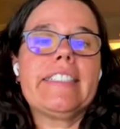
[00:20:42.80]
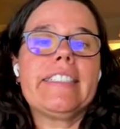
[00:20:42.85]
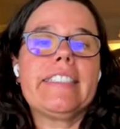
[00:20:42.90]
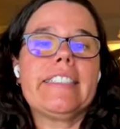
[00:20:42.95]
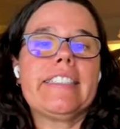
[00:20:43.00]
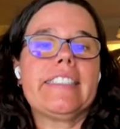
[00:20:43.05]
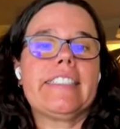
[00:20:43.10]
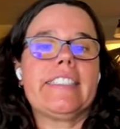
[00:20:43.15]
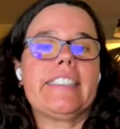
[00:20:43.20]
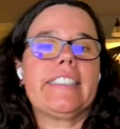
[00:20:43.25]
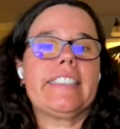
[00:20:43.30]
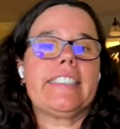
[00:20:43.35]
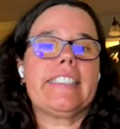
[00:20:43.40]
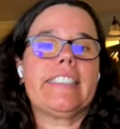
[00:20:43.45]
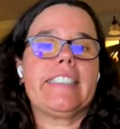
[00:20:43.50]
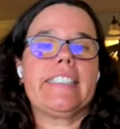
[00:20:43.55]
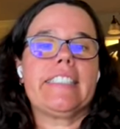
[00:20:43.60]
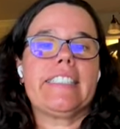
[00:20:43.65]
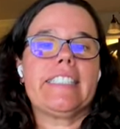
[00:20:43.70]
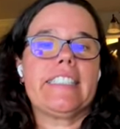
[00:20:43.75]

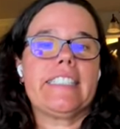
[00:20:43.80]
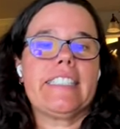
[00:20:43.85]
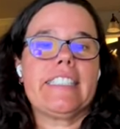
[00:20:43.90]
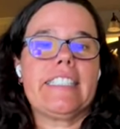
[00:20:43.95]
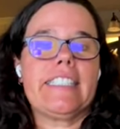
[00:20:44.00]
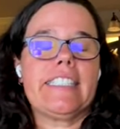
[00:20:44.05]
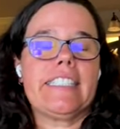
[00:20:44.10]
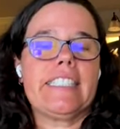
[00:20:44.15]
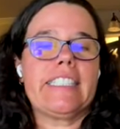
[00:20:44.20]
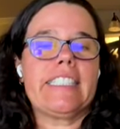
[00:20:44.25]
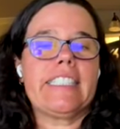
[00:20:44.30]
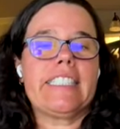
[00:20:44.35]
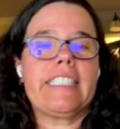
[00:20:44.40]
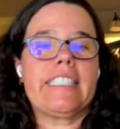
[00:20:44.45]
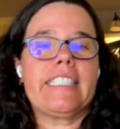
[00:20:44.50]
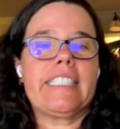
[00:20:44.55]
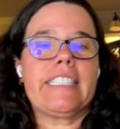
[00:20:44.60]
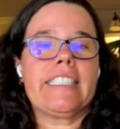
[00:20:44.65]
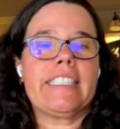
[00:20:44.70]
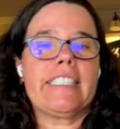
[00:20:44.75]

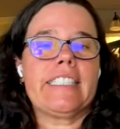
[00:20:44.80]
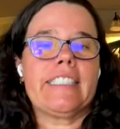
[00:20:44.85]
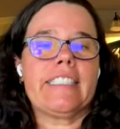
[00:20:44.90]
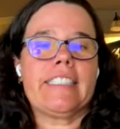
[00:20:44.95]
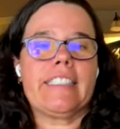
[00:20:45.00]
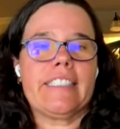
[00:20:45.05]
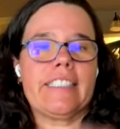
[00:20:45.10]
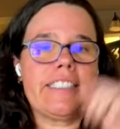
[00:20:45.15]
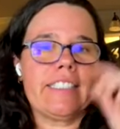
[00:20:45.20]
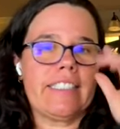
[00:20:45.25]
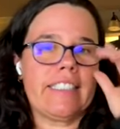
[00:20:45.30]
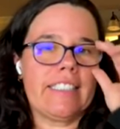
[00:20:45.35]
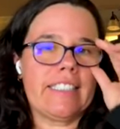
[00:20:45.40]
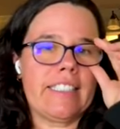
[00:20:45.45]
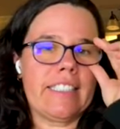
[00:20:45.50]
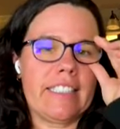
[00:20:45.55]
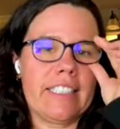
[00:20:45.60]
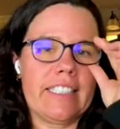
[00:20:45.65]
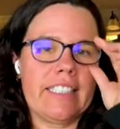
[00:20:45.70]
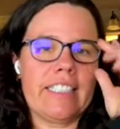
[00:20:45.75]

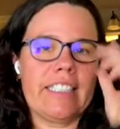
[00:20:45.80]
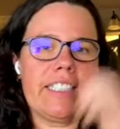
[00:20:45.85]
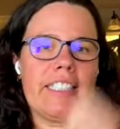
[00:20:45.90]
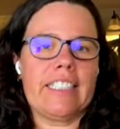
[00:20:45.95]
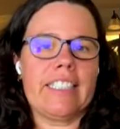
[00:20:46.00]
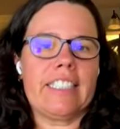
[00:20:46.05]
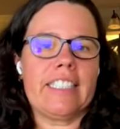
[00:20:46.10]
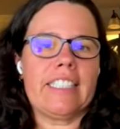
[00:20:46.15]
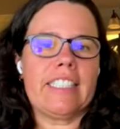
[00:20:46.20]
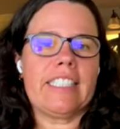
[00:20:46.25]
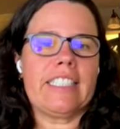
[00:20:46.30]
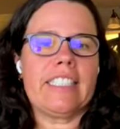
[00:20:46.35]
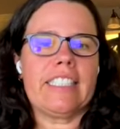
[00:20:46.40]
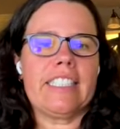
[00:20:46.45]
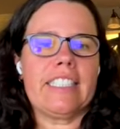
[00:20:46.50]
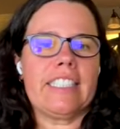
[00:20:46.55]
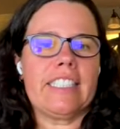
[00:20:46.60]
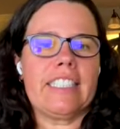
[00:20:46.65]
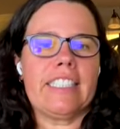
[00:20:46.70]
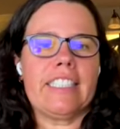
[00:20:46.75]

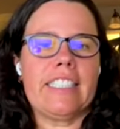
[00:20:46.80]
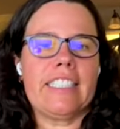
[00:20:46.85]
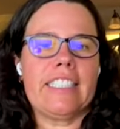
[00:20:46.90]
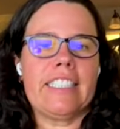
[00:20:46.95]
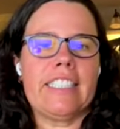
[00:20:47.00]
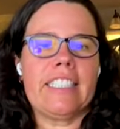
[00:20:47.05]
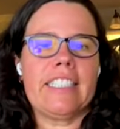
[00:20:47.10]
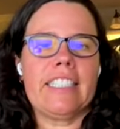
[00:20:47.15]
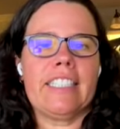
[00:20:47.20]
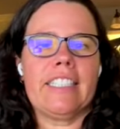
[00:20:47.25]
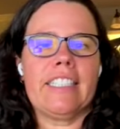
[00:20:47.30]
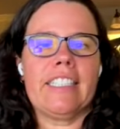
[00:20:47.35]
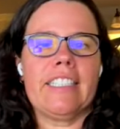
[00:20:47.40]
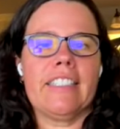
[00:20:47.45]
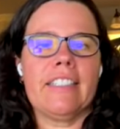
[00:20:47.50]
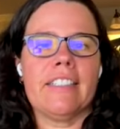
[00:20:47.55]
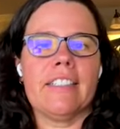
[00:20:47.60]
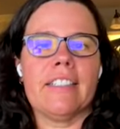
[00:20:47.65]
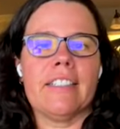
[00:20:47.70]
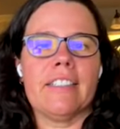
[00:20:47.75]
This person isn't speaking.